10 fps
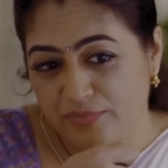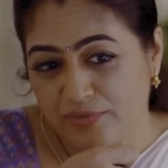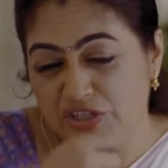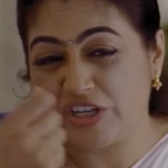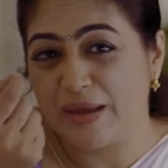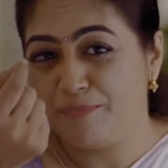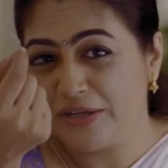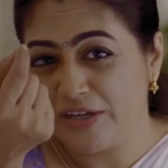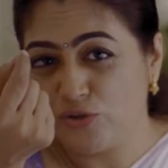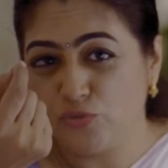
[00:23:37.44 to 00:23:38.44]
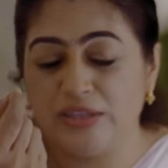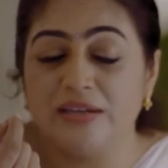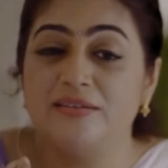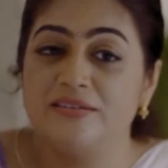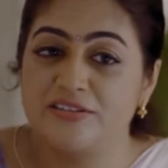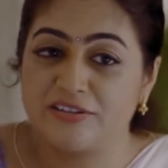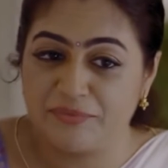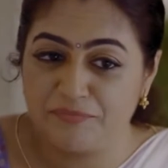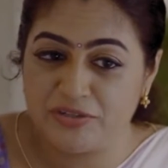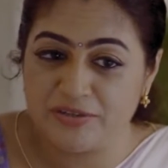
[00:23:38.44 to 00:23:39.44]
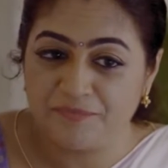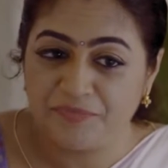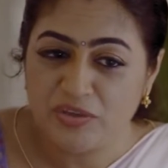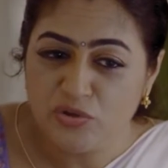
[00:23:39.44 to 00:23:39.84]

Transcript: shape it into thin strips.